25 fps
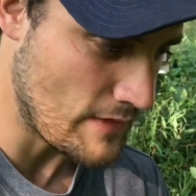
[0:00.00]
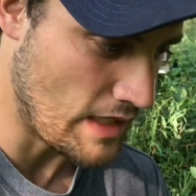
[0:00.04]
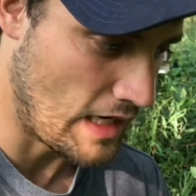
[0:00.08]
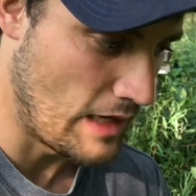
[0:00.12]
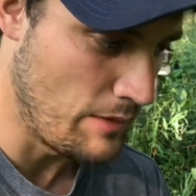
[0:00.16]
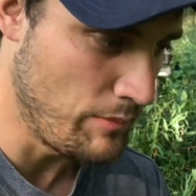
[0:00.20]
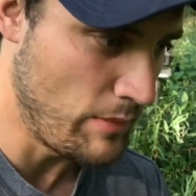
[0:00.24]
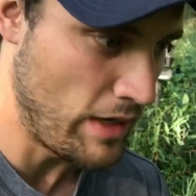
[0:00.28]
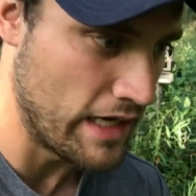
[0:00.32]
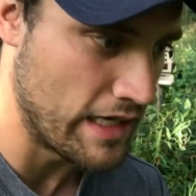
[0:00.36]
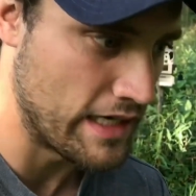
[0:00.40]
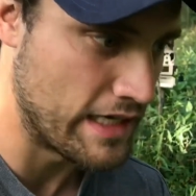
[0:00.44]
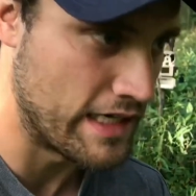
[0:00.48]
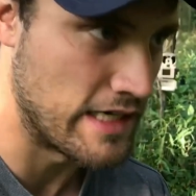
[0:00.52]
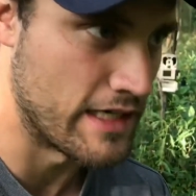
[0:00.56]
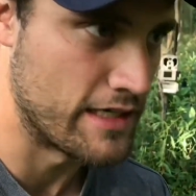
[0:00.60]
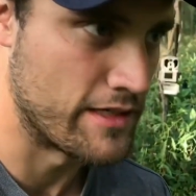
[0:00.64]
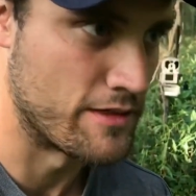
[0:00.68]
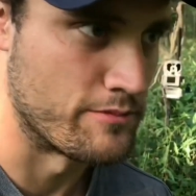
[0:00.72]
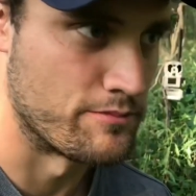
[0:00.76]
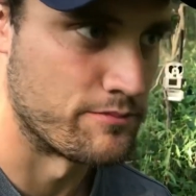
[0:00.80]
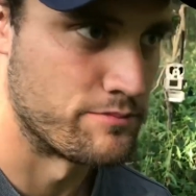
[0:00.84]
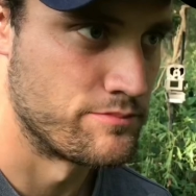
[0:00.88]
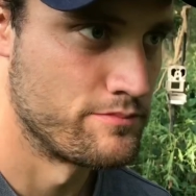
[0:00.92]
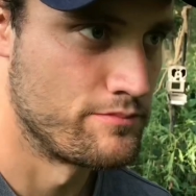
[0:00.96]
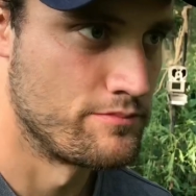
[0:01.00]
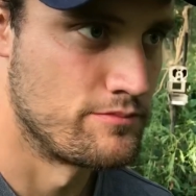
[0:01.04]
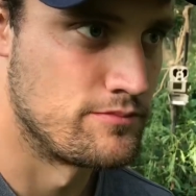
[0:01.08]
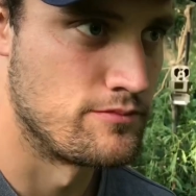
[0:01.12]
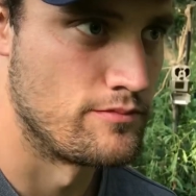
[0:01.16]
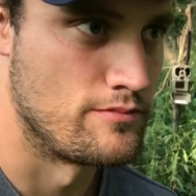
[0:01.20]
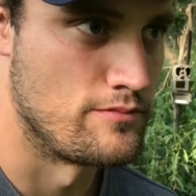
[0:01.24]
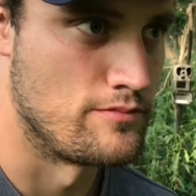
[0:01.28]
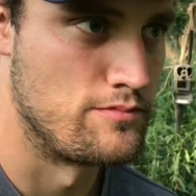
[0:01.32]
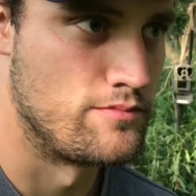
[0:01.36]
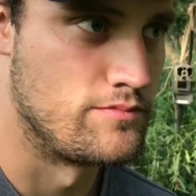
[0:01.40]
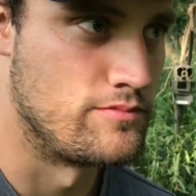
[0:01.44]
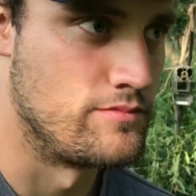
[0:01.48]
I might get them,
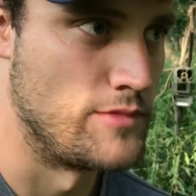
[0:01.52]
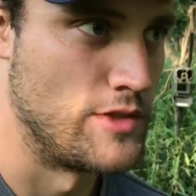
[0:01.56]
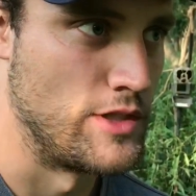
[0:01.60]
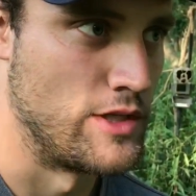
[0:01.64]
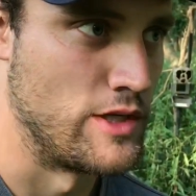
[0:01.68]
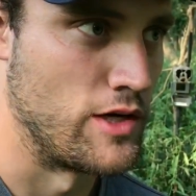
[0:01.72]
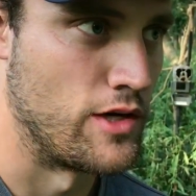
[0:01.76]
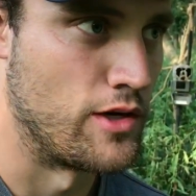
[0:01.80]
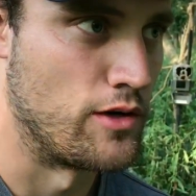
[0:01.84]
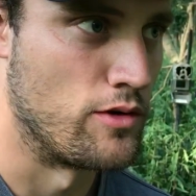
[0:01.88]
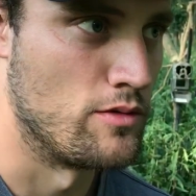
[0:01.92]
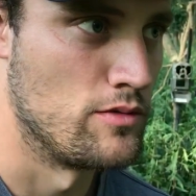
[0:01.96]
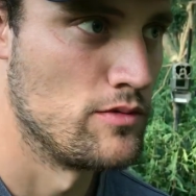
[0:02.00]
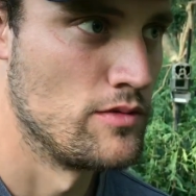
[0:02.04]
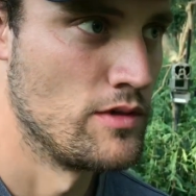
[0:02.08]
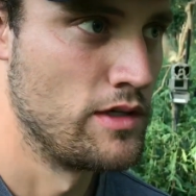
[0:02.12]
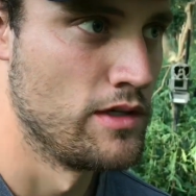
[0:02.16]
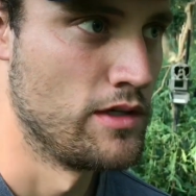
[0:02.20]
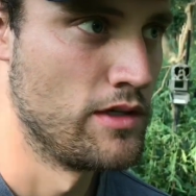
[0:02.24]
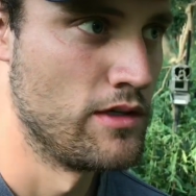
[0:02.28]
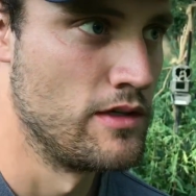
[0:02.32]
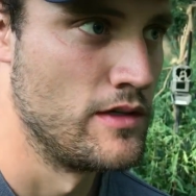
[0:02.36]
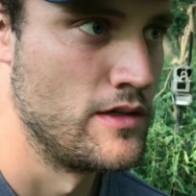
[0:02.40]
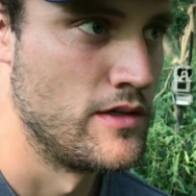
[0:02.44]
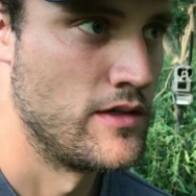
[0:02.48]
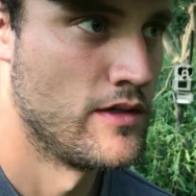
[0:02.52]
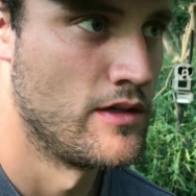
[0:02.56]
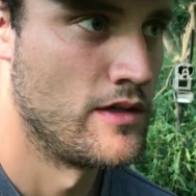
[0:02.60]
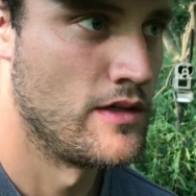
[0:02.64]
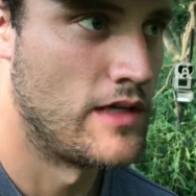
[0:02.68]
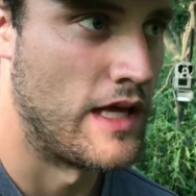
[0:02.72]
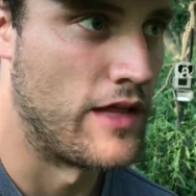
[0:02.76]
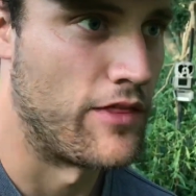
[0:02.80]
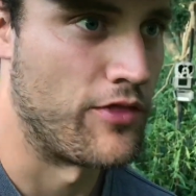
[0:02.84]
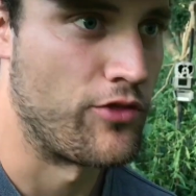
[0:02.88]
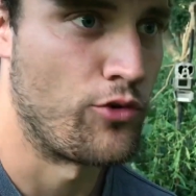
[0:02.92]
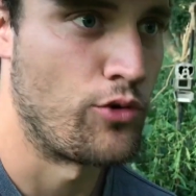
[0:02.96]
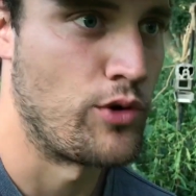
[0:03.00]
you know,
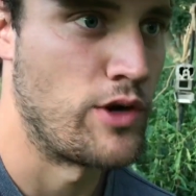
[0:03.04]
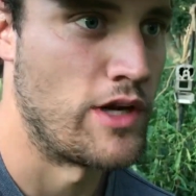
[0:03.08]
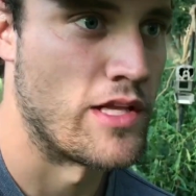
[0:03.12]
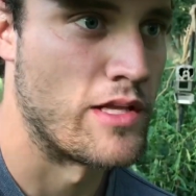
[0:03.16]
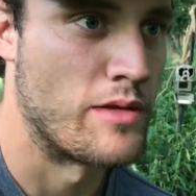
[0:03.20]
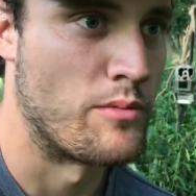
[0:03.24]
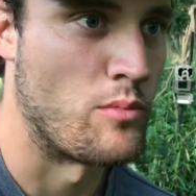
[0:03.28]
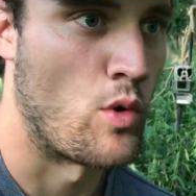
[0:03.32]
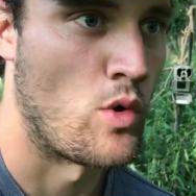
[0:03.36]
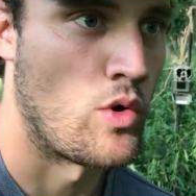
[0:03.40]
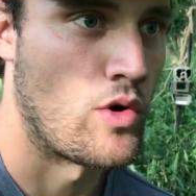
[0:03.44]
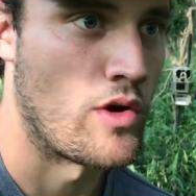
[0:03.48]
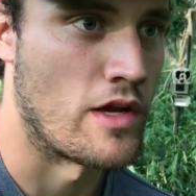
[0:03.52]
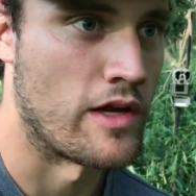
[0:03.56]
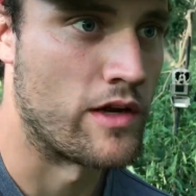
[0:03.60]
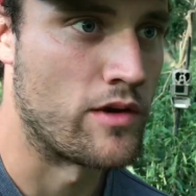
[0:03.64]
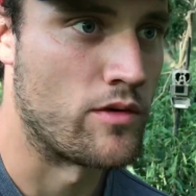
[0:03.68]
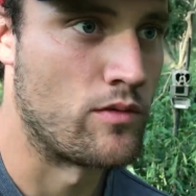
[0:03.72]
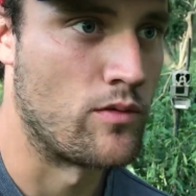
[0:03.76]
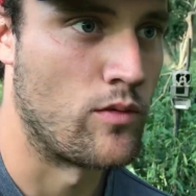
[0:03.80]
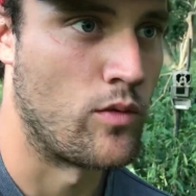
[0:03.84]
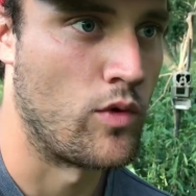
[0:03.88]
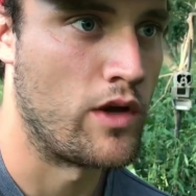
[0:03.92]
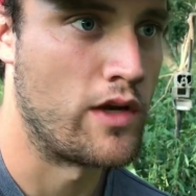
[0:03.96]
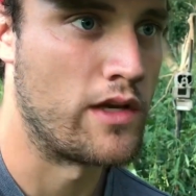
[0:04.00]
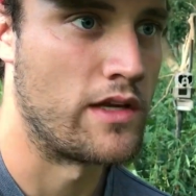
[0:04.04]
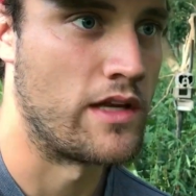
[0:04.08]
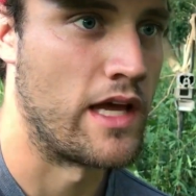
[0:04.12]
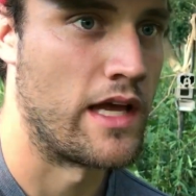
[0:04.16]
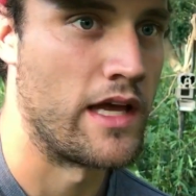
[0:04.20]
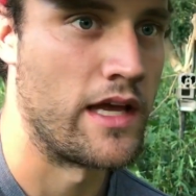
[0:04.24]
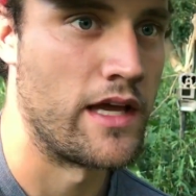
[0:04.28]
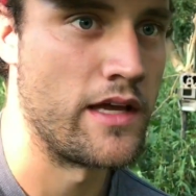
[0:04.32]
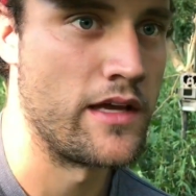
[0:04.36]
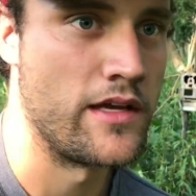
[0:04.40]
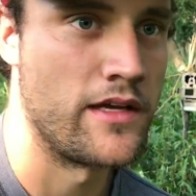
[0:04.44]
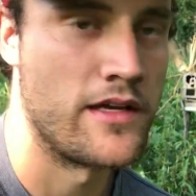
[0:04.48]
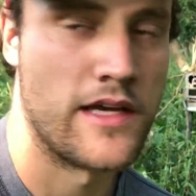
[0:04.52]
at 3 in the morning one
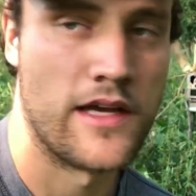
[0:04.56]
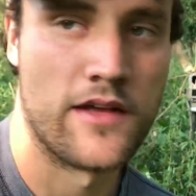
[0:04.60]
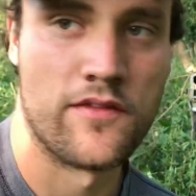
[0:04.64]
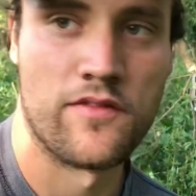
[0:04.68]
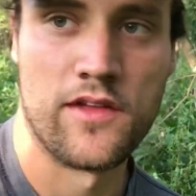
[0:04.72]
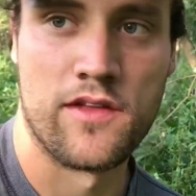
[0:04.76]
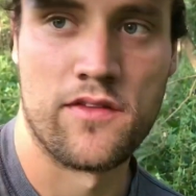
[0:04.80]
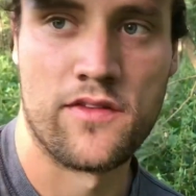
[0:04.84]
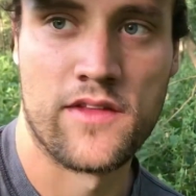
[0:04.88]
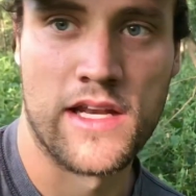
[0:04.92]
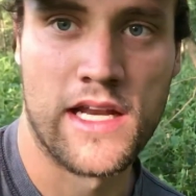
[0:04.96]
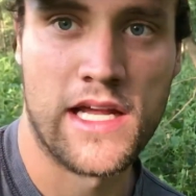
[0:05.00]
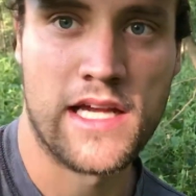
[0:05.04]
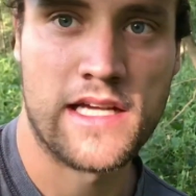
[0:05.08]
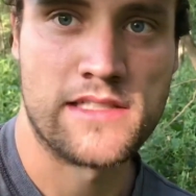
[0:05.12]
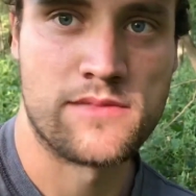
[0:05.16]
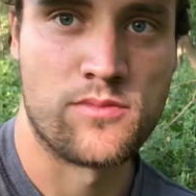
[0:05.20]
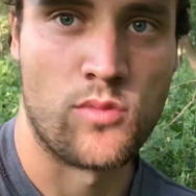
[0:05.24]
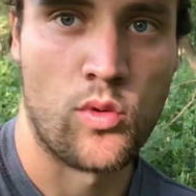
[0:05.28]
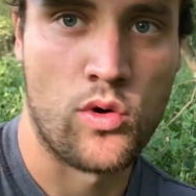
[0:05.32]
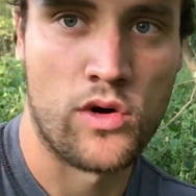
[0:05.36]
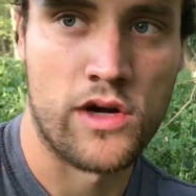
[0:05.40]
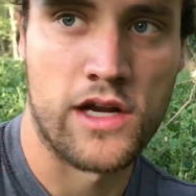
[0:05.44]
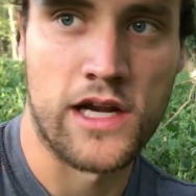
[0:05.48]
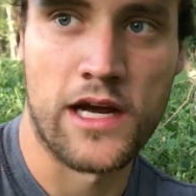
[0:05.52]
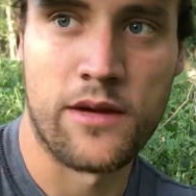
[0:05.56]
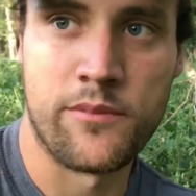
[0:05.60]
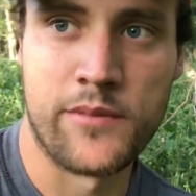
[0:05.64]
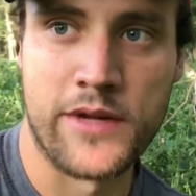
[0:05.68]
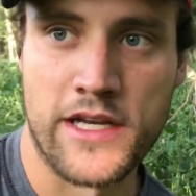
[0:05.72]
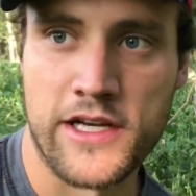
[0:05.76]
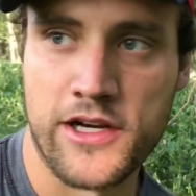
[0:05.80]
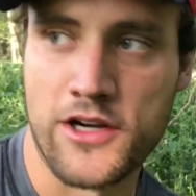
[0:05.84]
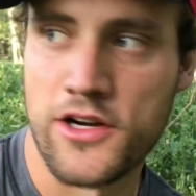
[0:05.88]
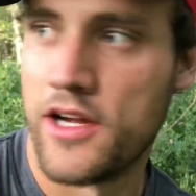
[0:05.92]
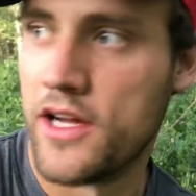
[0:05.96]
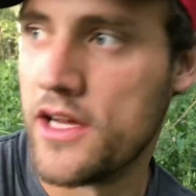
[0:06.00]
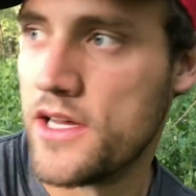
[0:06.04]
day, and then the next morning I'm in
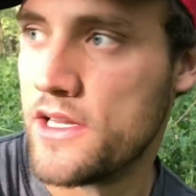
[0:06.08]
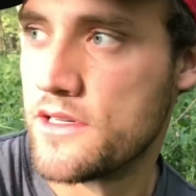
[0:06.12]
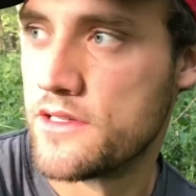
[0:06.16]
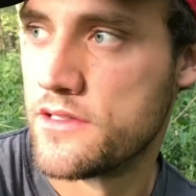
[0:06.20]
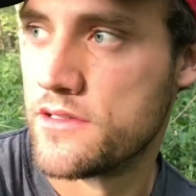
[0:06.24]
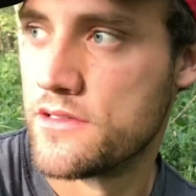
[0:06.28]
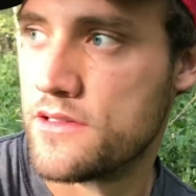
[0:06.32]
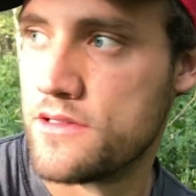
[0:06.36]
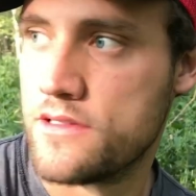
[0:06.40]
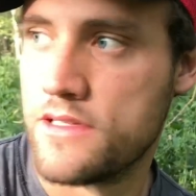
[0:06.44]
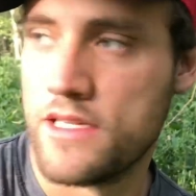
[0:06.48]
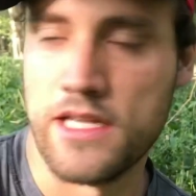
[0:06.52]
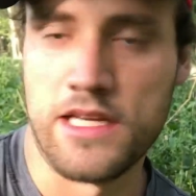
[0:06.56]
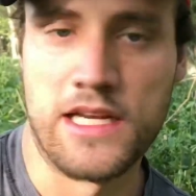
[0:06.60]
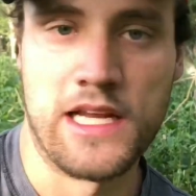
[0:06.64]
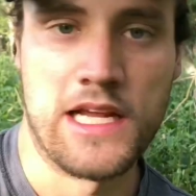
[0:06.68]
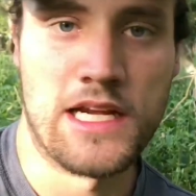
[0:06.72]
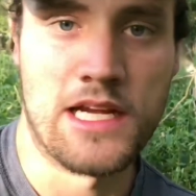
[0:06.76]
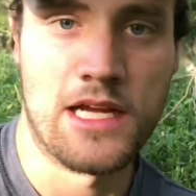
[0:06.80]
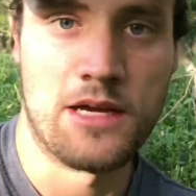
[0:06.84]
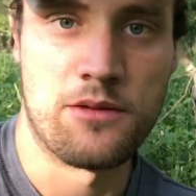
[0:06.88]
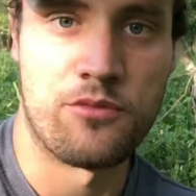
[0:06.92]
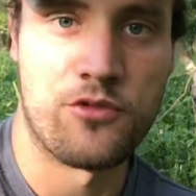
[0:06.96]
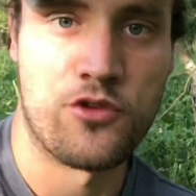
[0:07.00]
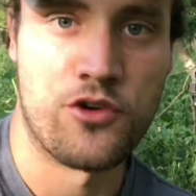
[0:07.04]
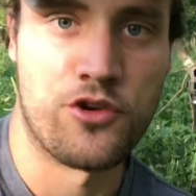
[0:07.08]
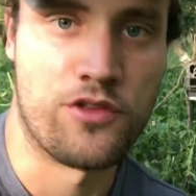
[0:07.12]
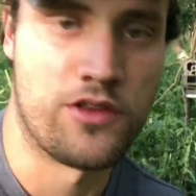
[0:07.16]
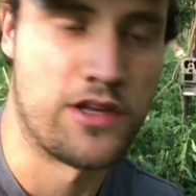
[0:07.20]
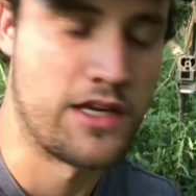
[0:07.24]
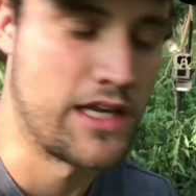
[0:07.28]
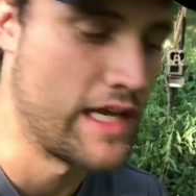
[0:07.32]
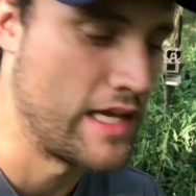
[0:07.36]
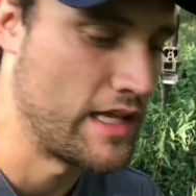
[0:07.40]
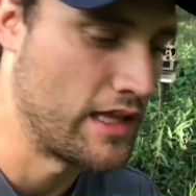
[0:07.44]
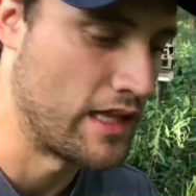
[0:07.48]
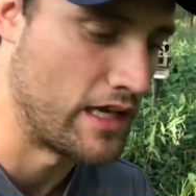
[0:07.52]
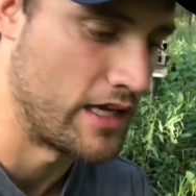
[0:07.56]
here hunting and they come through in the
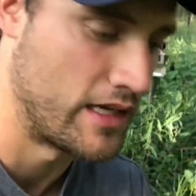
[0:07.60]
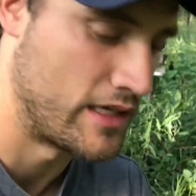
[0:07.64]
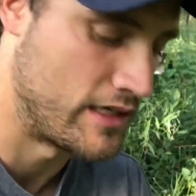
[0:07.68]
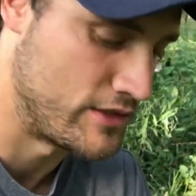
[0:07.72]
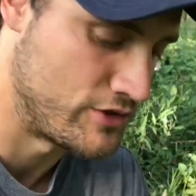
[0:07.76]
daylight.